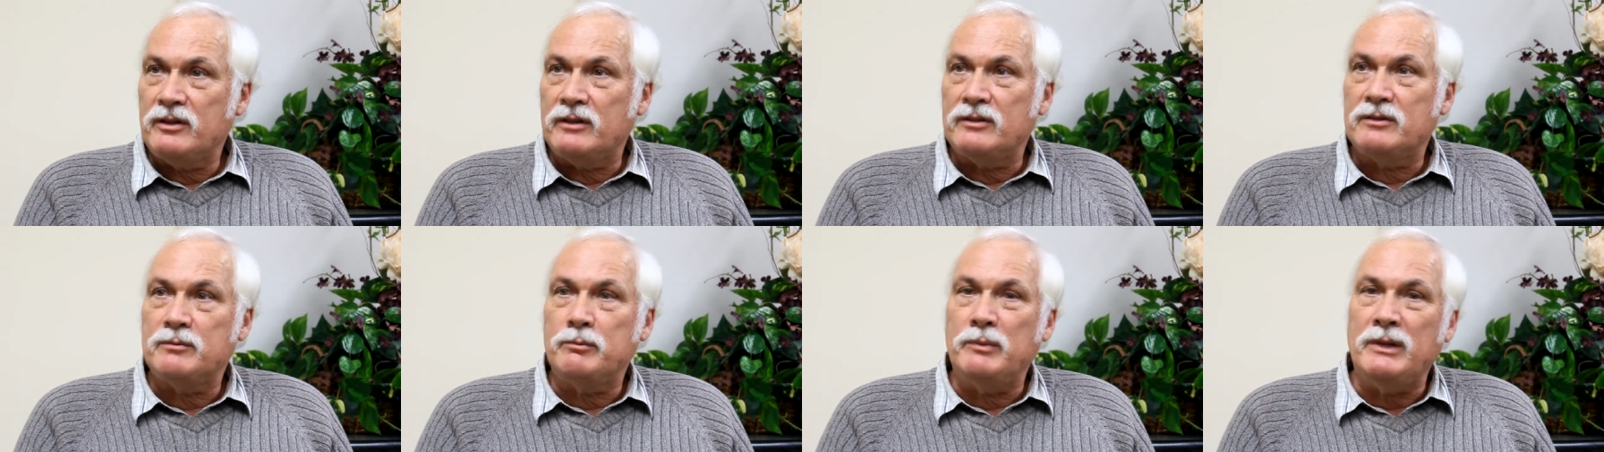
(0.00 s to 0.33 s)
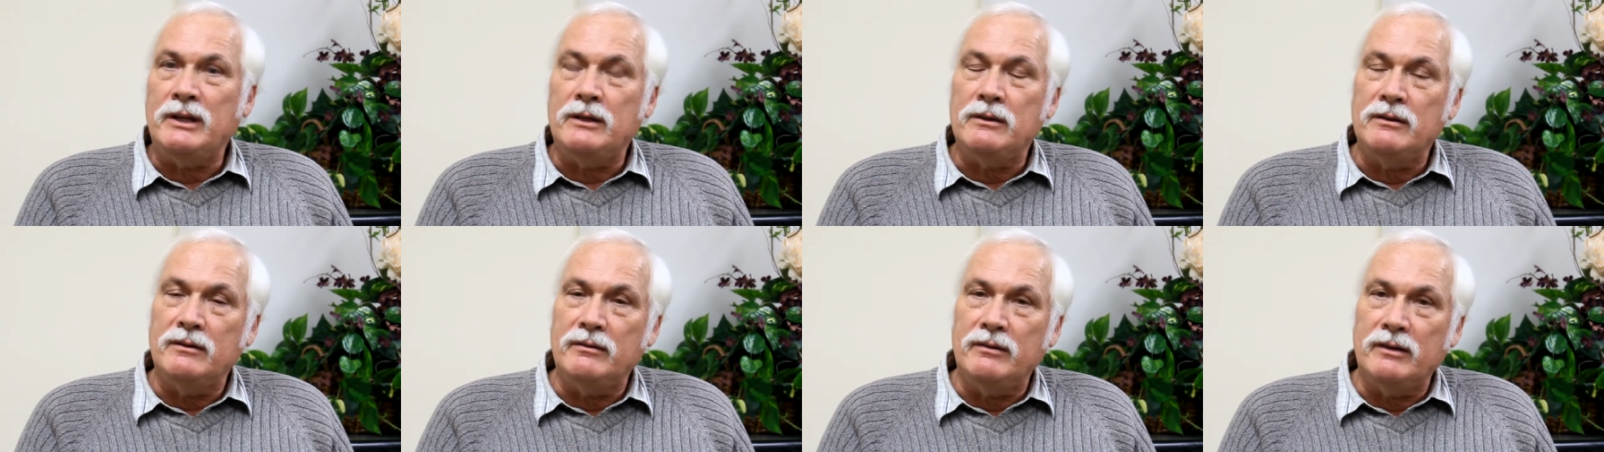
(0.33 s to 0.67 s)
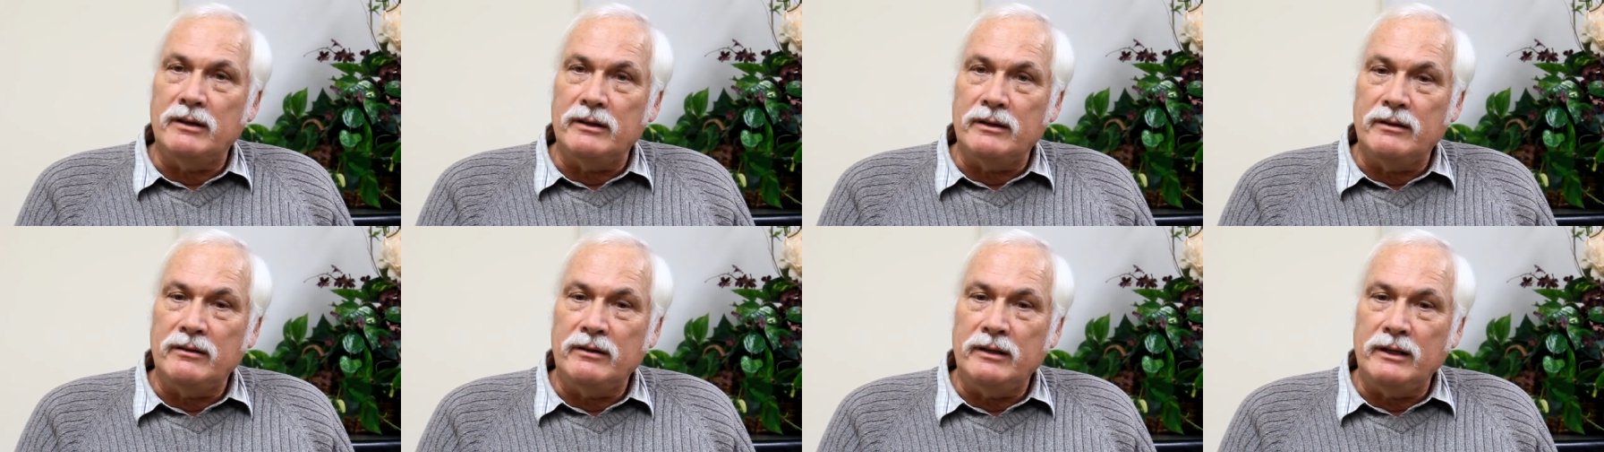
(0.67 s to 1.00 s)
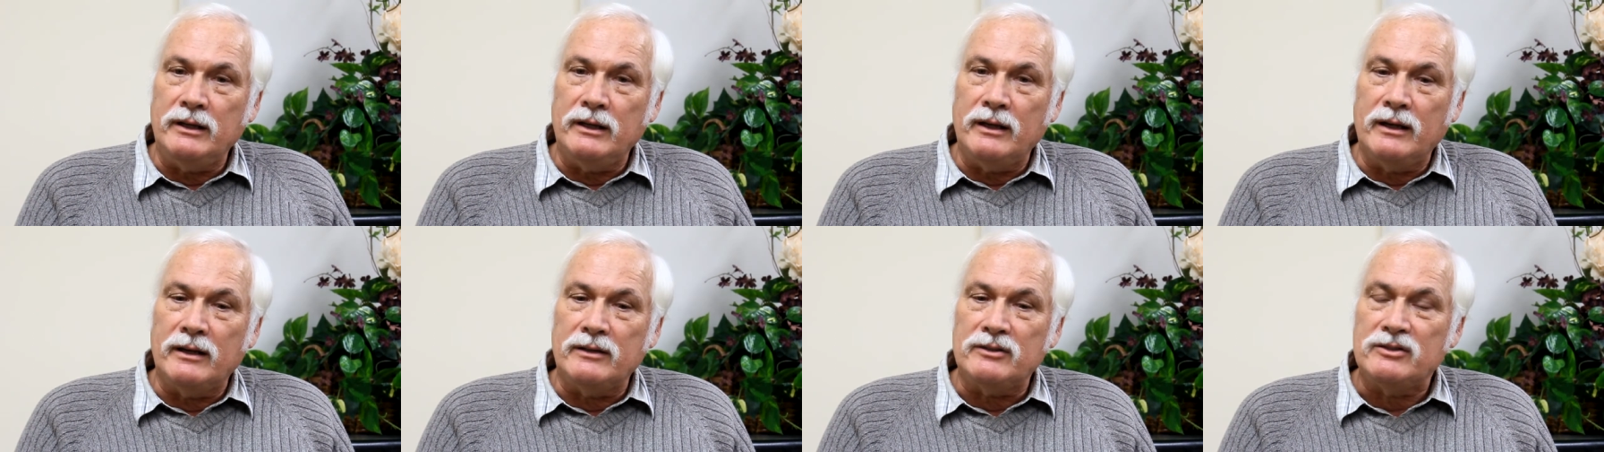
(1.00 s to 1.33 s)
it's beat the,
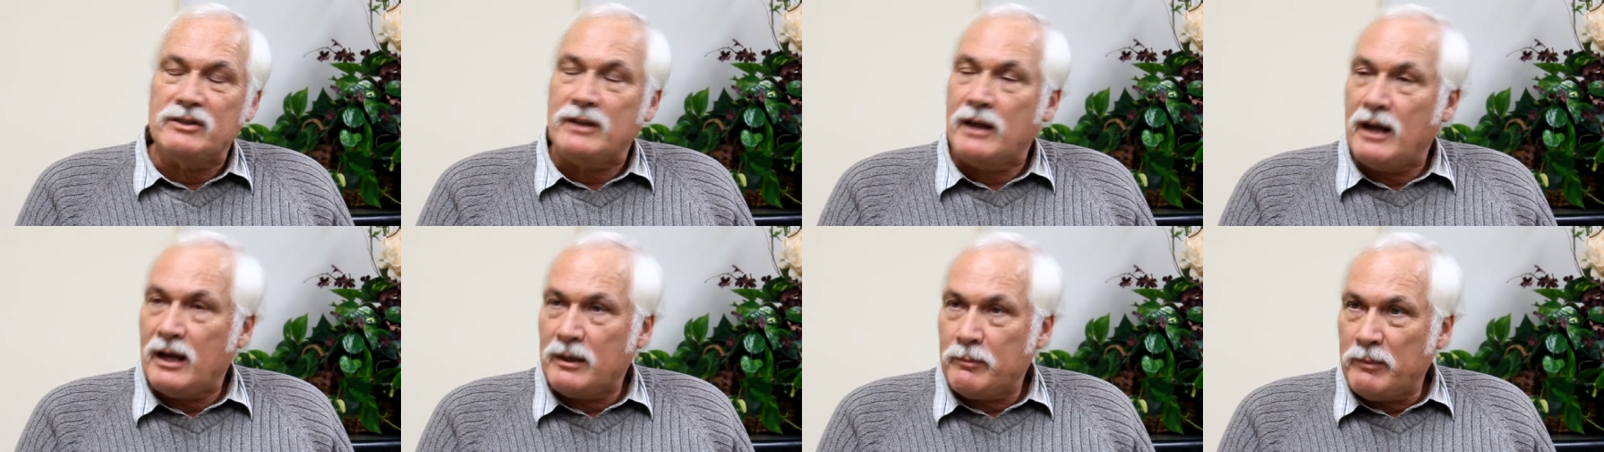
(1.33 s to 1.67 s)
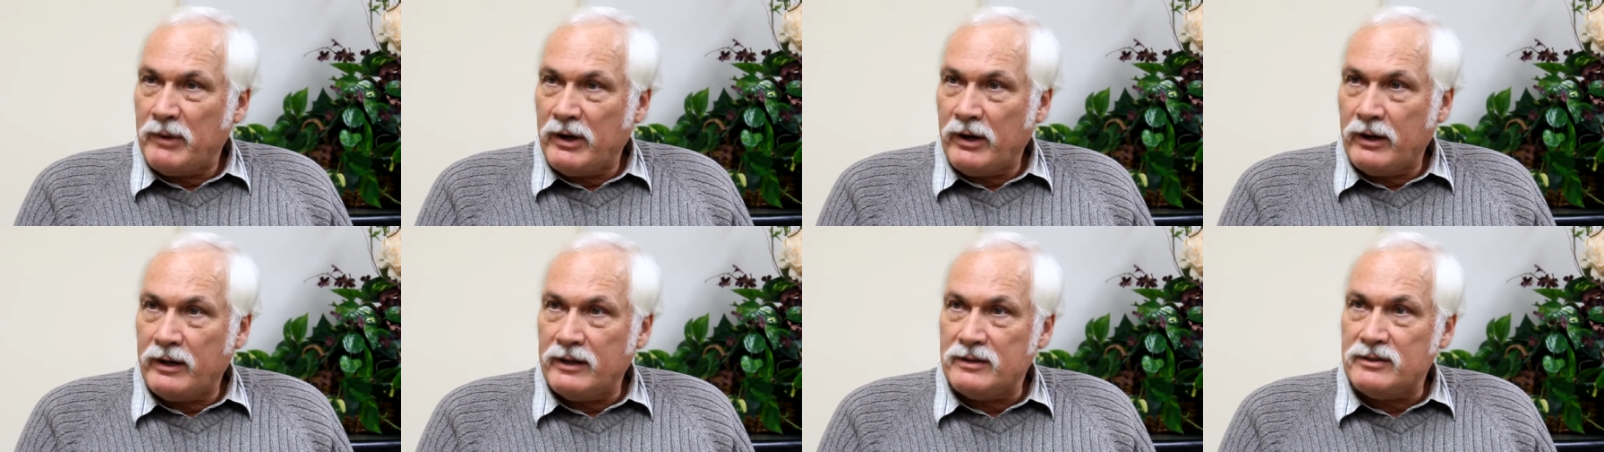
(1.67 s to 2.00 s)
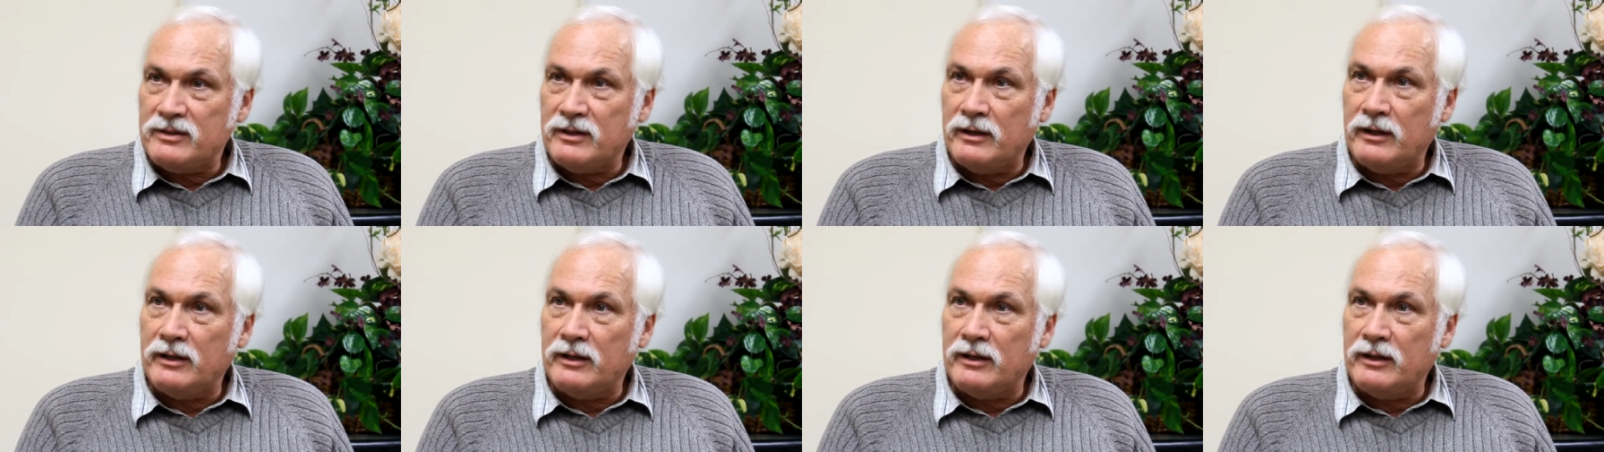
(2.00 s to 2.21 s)
the uh, stock markets